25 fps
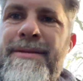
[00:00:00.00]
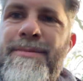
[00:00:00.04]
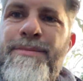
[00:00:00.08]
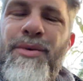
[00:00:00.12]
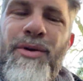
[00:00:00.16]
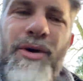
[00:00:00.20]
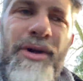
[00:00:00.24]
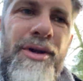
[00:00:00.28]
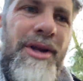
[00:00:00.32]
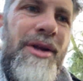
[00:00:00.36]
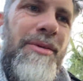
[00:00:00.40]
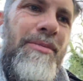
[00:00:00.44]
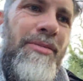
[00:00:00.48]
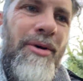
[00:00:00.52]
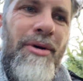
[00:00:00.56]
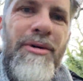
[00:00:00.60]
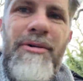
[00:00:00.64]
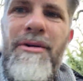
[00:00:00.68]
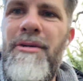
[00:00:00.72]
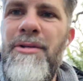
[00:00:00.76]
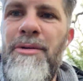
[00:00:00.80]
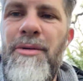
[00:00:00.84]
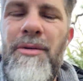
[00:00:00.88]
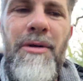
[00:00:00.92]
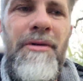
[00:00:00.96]
Put a new
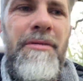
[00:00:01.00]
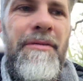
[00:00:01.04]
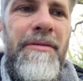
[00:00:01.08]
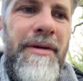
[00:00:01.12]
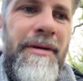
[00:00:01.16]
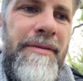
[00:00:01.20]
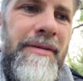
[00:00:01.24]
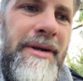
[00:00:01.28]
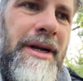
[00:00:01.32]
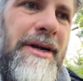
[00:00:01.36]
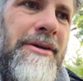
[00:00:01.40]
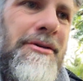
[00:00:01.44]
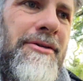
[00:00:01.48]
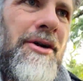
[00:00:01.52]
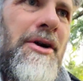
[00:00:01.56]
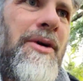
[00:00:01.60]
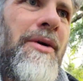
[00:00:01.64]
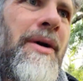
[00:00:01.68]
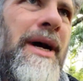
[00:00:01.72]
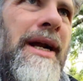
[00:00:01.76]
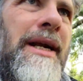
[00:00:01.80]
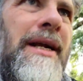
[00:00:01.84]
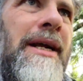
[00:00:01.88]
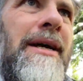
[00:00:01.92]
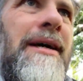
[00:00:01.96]
boiler on the wall for
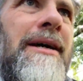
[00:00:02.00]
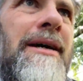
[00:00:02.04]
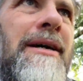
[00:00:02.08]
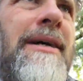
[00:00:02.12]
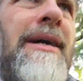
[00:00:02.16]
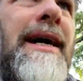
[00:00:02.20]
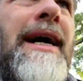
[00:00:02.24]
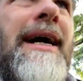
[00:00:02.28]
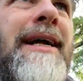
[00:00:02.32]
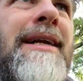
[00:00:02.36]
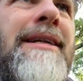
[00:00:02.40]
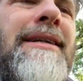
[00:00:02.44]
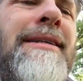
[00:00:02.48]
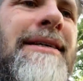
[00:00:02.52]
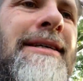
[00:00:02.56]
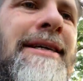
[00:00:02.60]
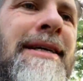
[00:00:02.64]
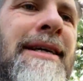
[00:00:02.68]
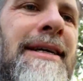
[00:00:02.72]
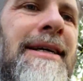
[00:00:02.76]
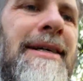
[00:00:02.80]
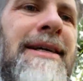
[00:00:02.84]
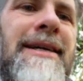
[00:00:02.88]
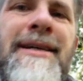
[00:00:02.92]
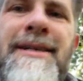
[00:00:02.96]
£1,500. And
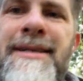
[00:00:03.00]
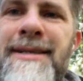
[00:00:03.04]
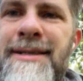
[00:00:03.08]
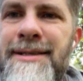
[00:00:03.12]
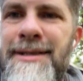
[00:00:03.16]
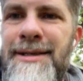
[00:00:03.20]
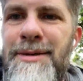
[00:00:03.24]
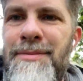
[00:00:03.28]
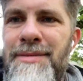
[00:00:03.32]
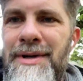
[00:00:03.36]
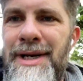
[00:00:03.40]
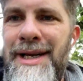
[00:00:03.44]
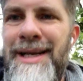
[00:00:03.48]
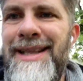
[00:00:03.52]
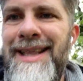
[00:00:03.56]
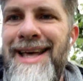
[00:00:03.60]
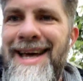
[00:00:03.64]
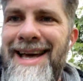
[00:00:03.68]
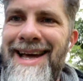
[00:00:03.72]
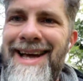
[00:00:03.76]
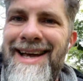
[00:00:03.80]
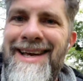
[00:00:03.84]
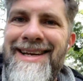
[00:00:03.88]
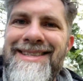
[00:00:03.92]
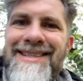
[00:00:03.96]
somebody
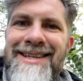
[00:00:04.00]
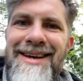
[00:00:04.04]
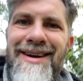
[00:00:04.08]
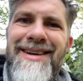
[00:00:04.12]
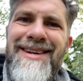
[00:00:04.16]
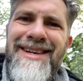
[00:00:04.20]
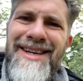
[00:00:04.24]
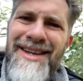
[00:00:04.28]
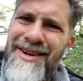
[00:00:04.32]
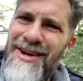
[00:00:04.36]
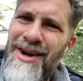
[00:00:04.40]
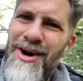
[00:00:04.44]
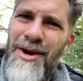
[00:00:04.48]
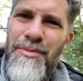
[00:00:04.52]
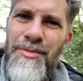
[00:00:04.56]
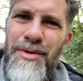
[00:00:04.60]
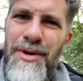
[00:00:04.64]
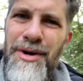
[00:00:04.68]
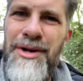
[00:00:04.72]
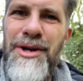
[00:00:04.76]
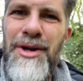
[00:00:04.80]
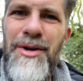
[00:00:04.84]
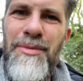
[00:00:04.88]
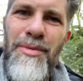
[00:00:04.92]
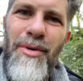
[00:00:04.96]
there is going, you can't
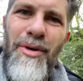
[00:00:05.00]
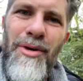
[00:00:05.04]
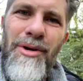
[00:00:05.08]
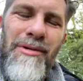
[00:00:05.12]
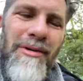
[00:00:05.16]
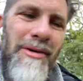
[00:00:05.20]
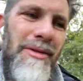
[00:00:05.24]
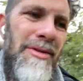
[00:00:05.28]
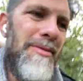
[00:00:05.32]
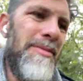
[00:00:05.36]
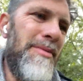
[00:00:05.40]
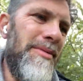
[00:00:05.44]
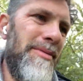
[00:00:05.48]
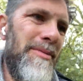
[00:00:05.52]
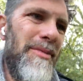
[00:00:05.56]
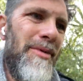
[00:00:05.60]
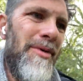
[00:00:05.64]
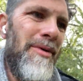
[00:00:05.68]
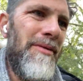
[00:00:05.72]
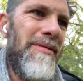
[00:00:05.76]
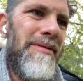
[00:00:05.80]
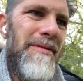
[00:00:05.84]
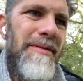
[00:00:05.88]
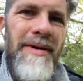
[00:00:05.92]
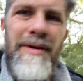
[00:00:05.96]
put a new boiler on the
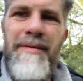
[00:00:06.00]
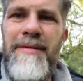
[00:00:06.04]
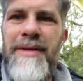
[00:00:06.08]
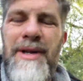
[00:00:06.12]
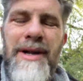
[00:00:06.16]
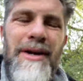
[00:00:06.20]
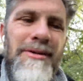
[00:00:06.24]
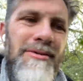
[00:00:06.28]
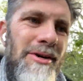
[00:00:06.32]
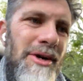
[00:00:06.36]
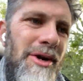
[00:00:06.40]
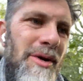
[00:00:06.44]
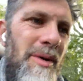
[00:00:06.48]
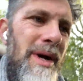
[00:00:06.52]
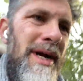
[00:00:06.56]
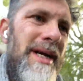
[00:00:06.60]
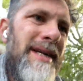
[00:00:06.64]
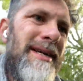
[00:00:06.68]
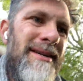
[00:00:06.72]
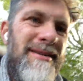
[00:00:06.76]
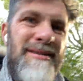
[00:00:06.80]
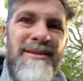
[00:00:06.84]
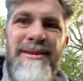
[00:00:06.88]
wall for £1,500.